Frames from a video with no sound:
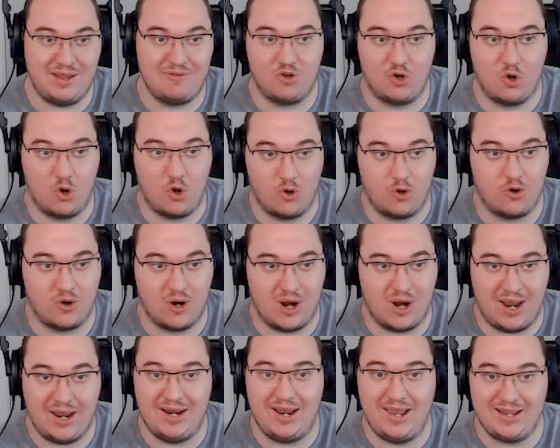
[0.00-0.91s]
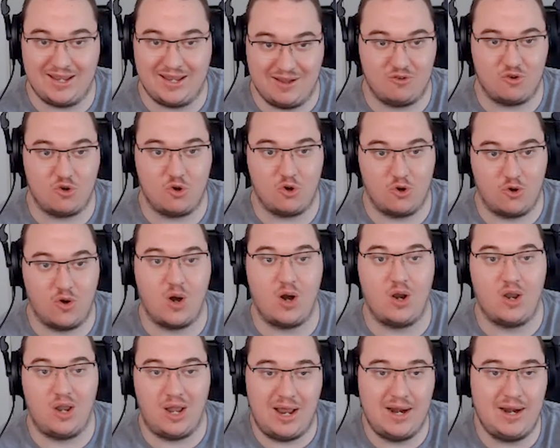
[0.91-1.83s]
Kevin Herter. I like Kevin Herter
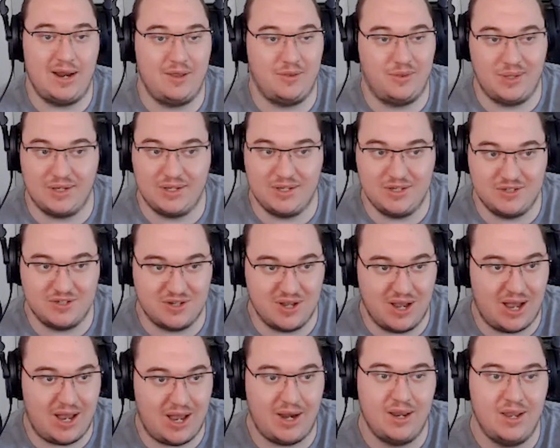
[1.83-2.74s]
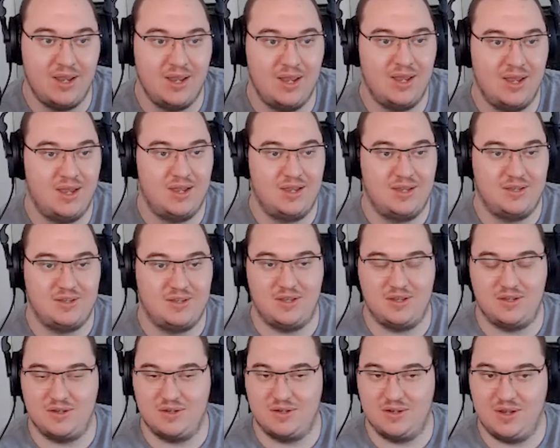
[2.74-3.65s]
a lot. I think he's got
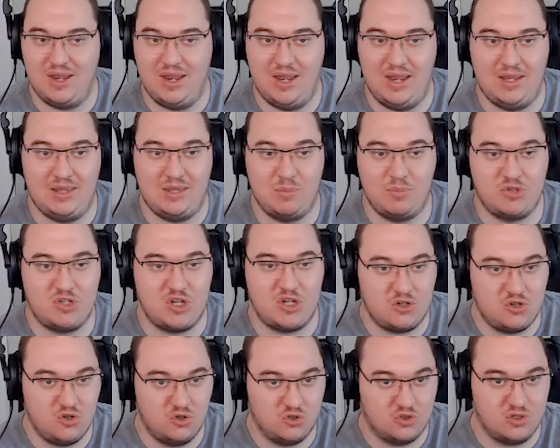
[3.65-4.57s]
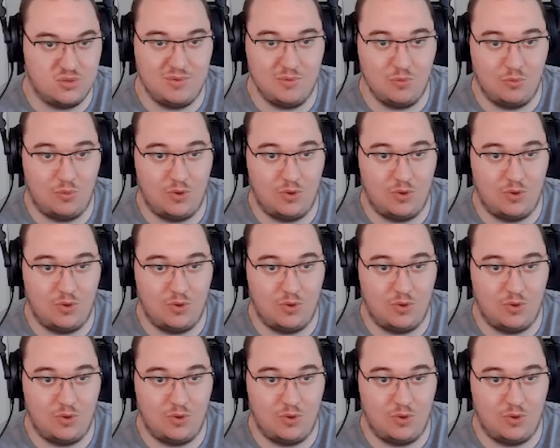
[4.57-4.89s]
the potential to be